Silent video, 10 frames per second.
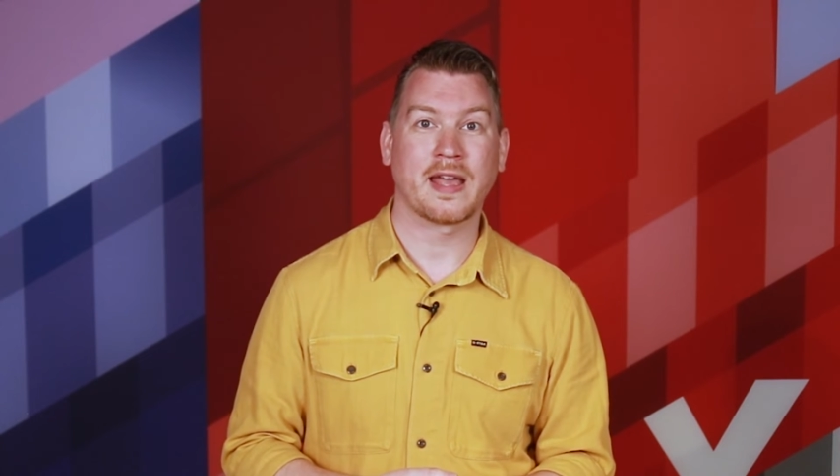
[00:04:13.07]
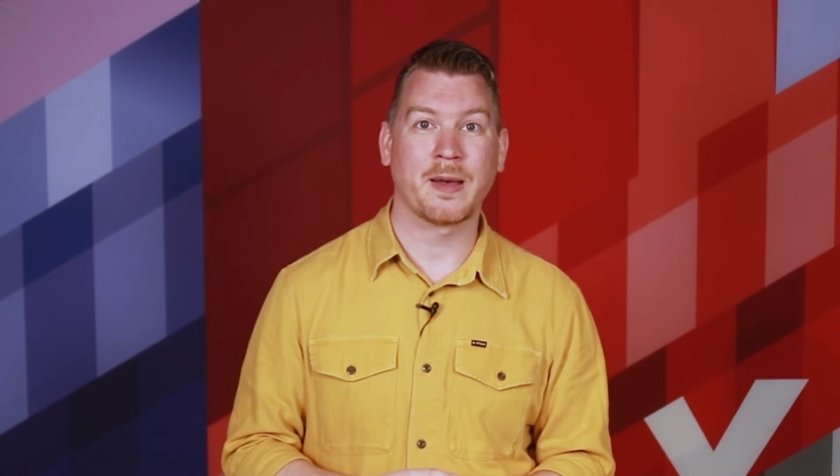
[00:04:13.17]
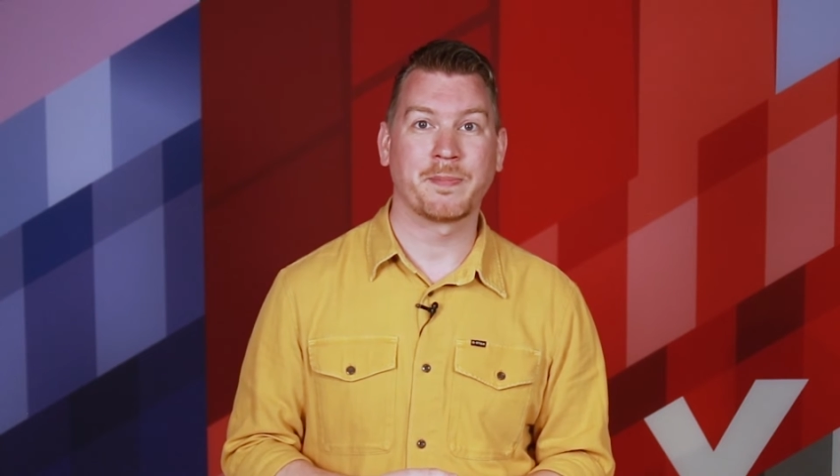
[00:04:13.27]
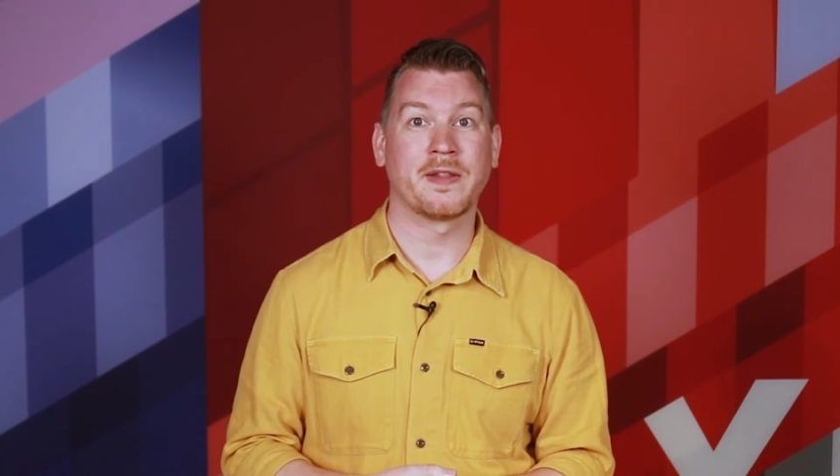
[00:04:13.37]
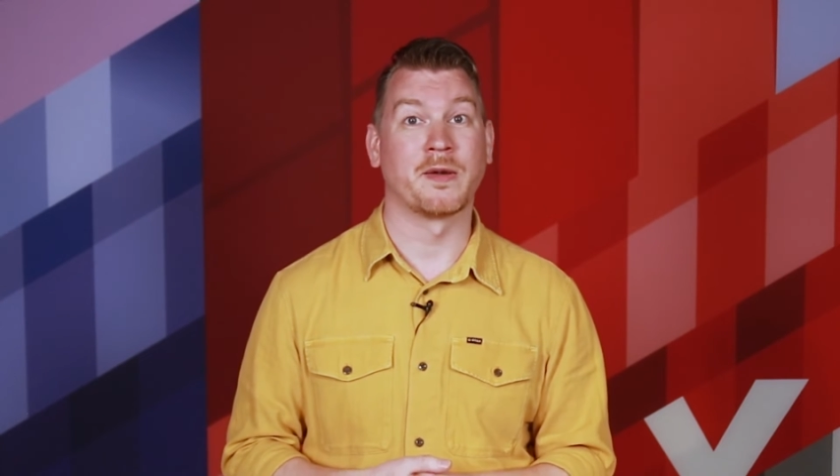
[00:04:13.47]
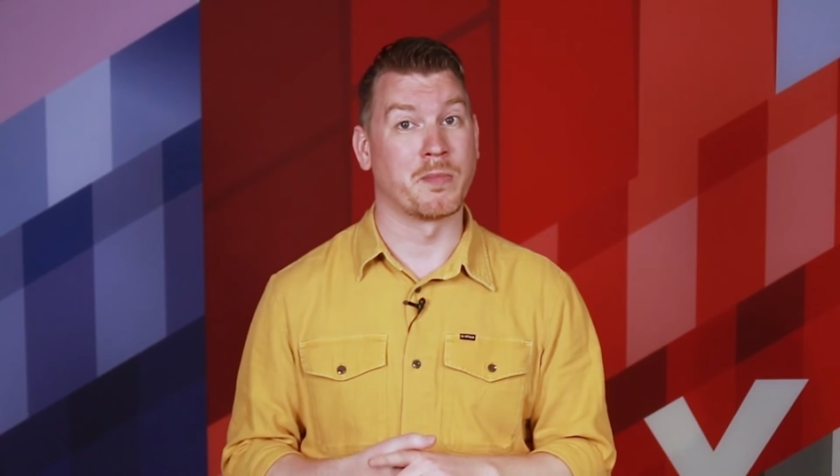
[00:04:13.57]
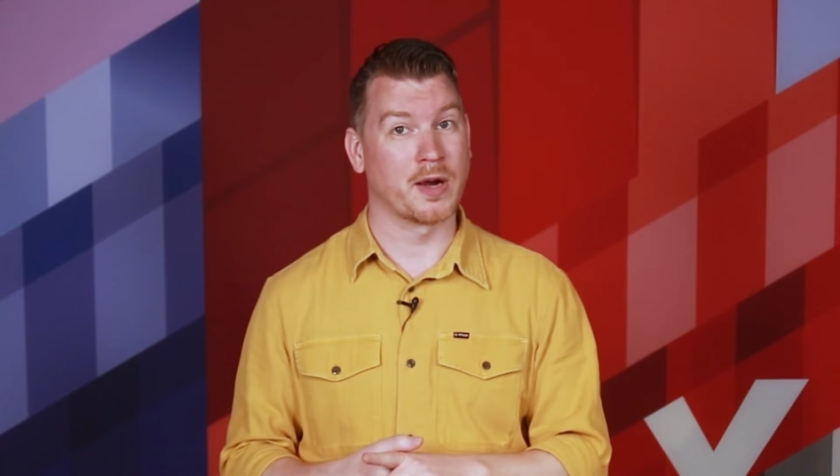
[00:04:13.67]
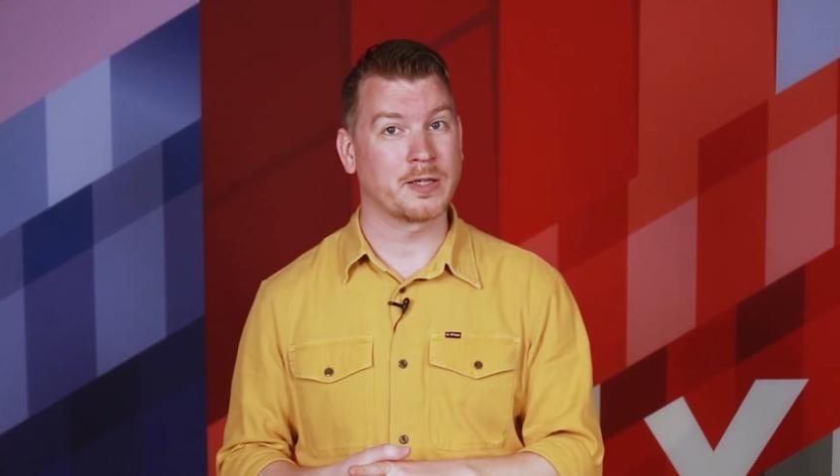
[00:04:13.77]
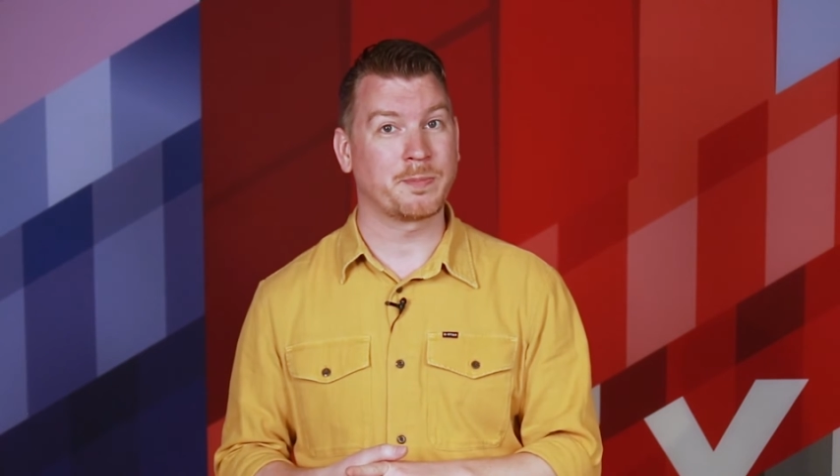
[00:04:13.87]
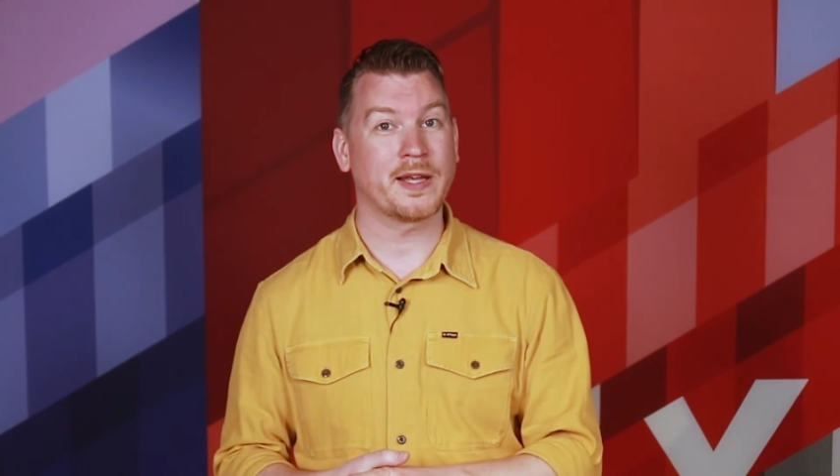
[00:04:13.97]
app in the
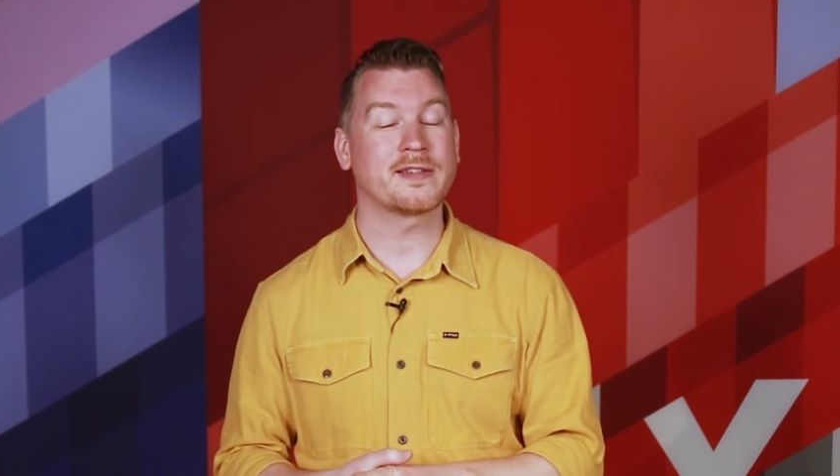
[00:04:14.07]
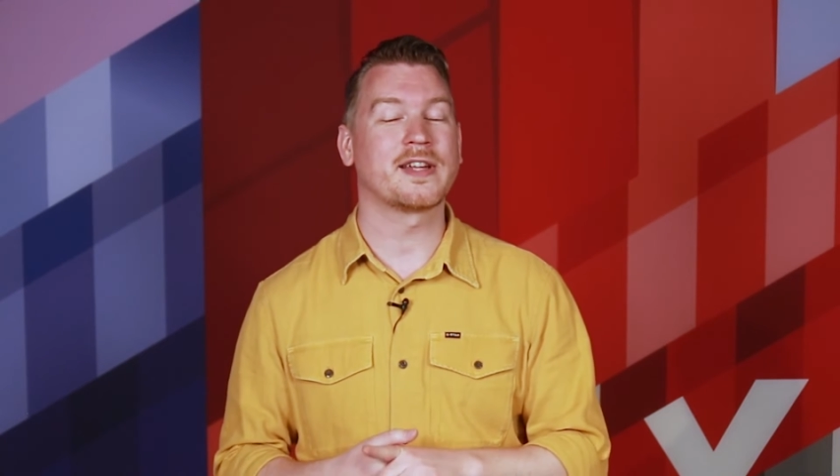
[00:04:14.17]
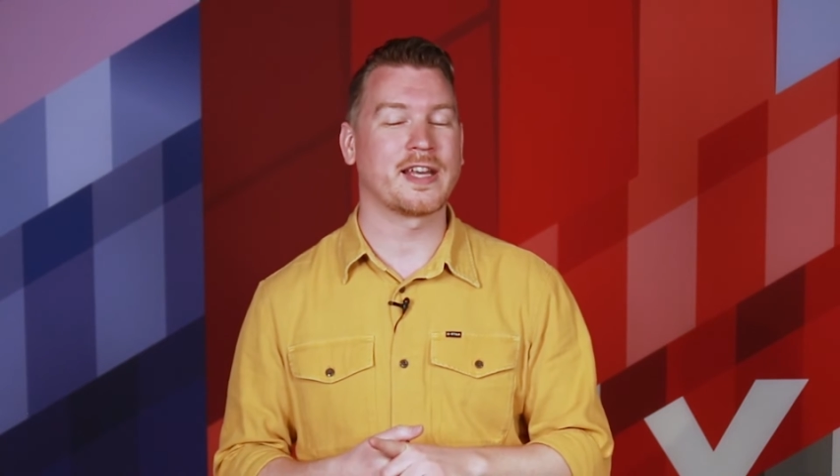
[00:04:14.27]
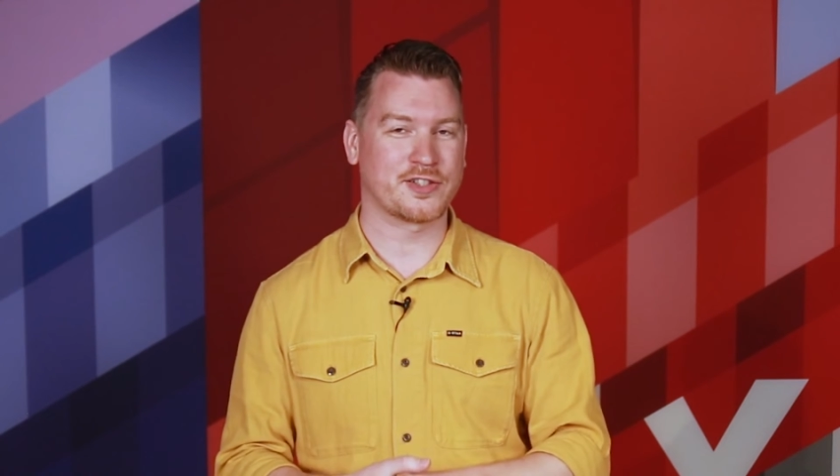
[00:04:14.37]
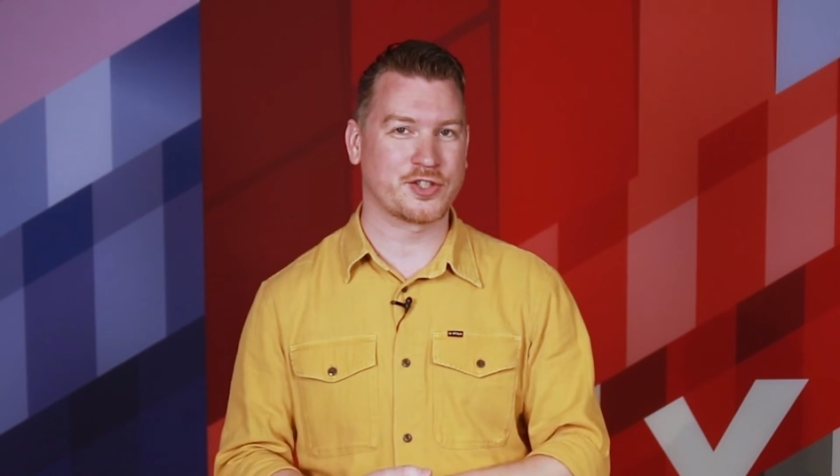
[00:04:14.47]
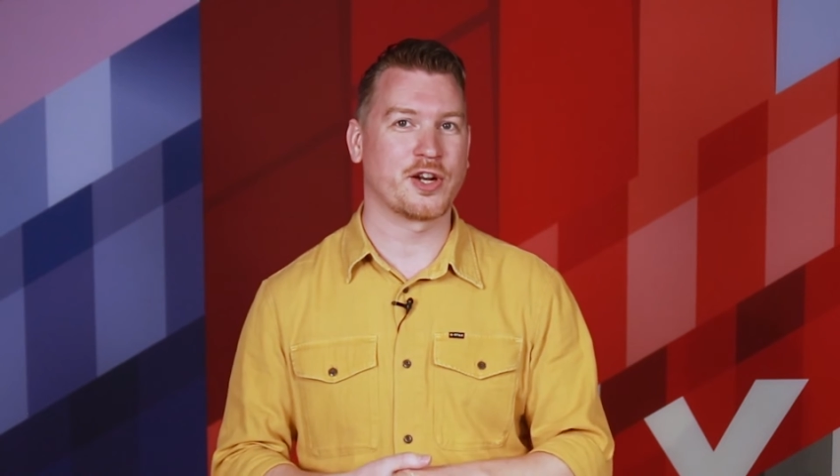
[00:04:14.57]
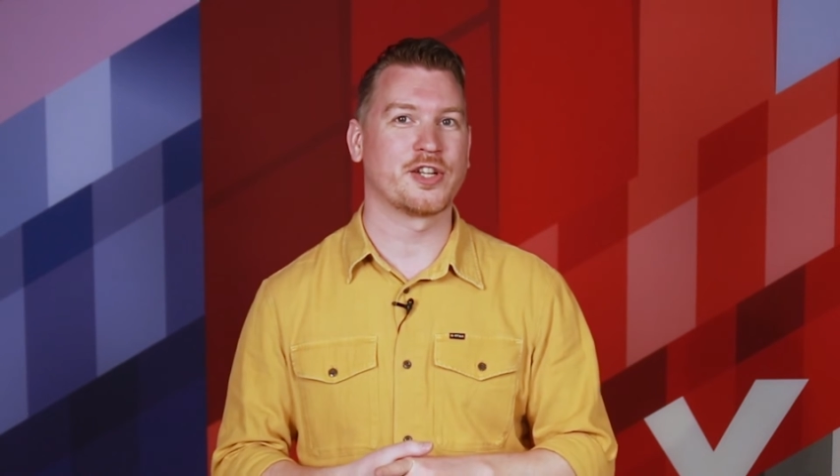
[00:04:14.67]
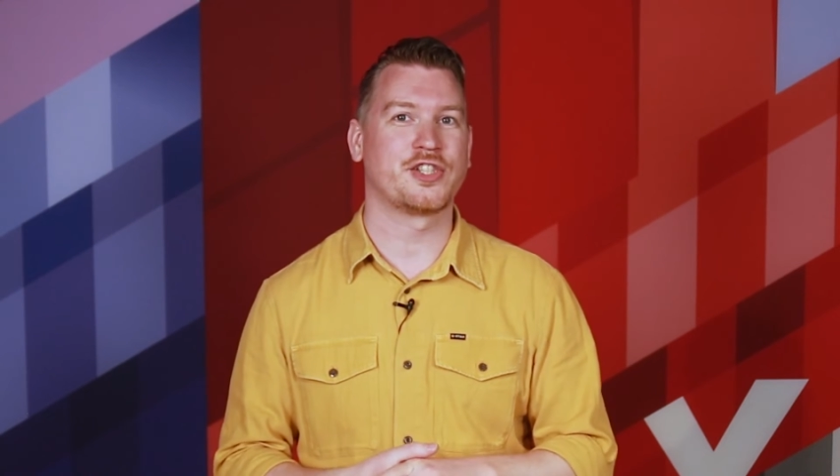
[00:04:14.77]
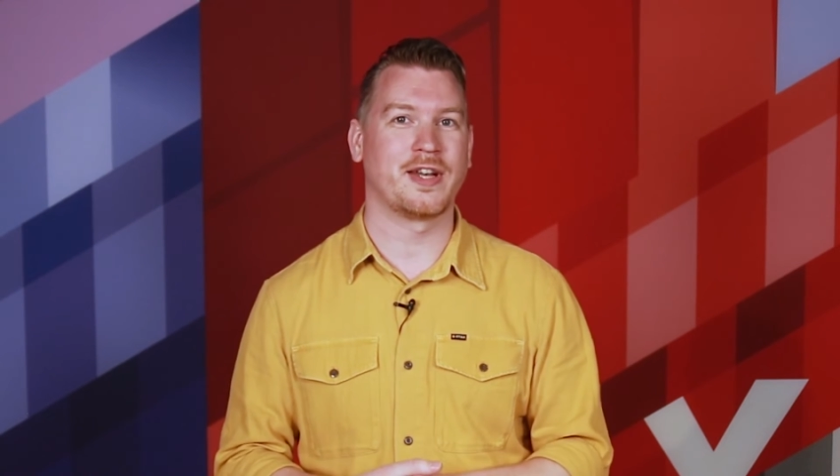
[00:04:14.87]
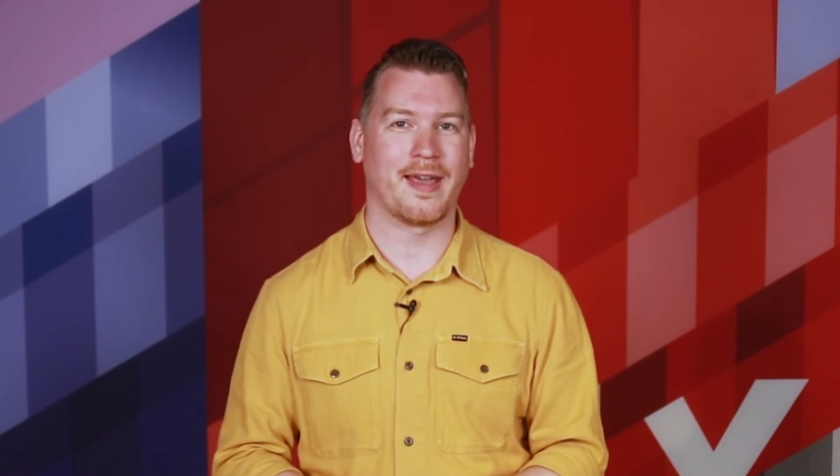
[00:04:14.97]
marketplace to get
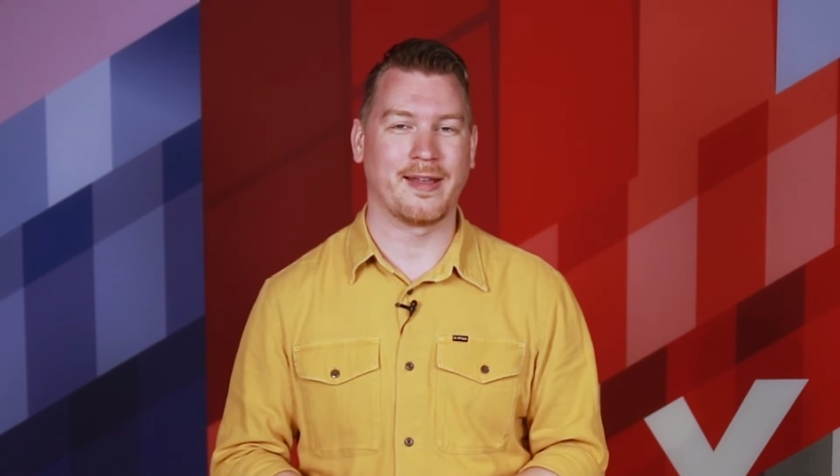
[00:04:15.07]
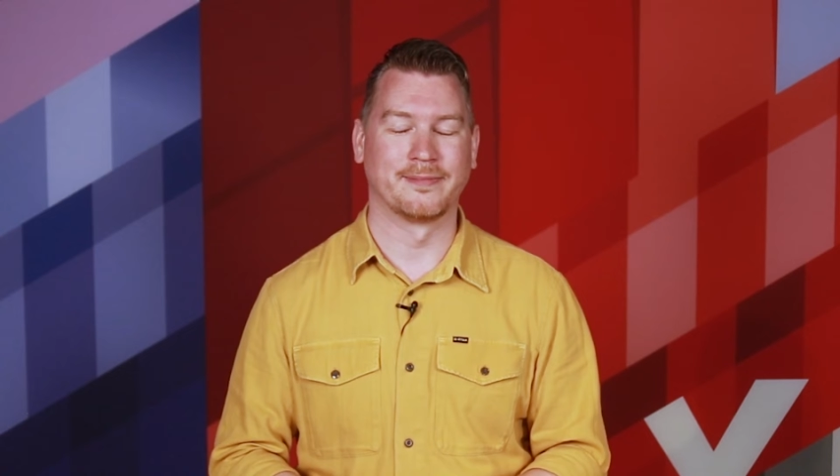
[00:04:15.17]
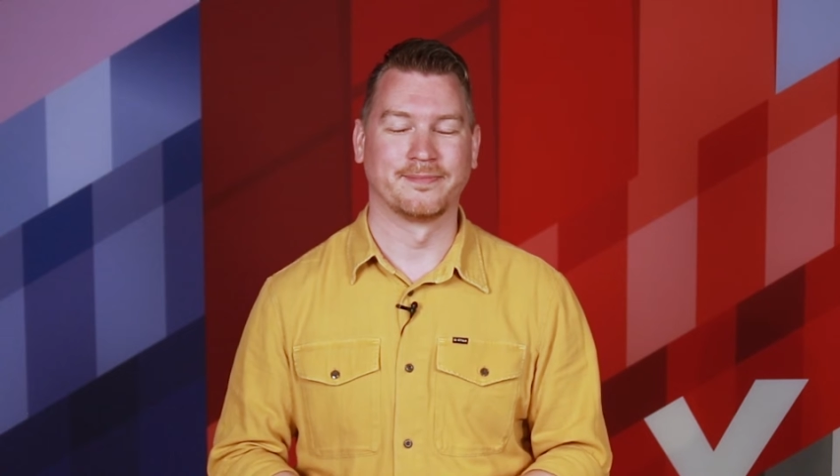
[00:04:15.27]
started today.